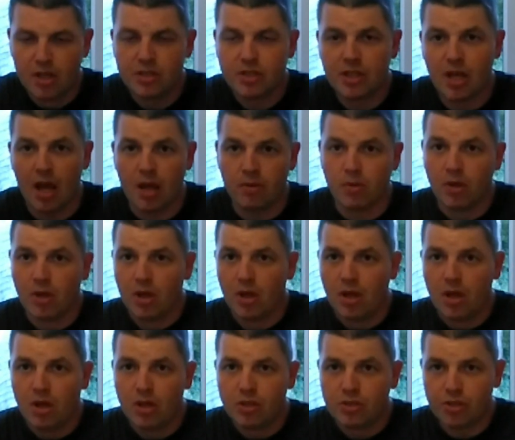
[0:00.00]
So
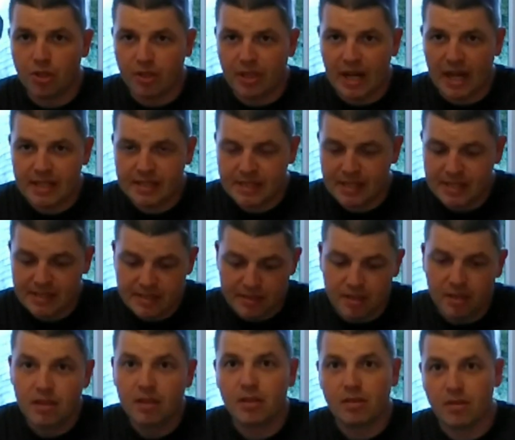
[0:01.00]

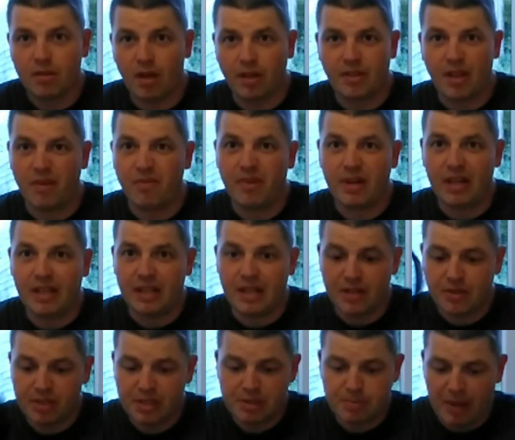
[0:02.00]
sunglasses, I don't really
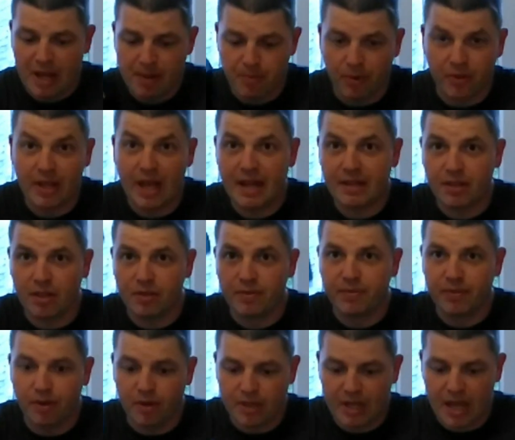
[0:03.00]
need to explain what they do
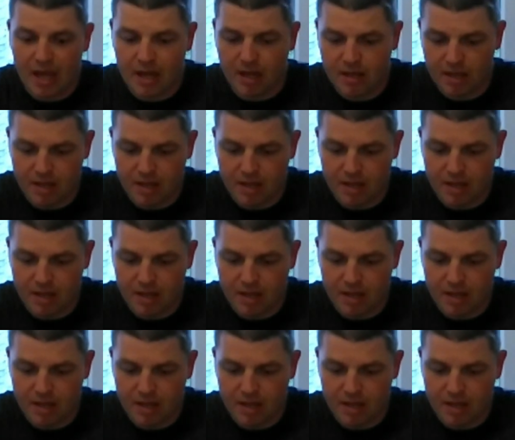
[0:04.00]
for you.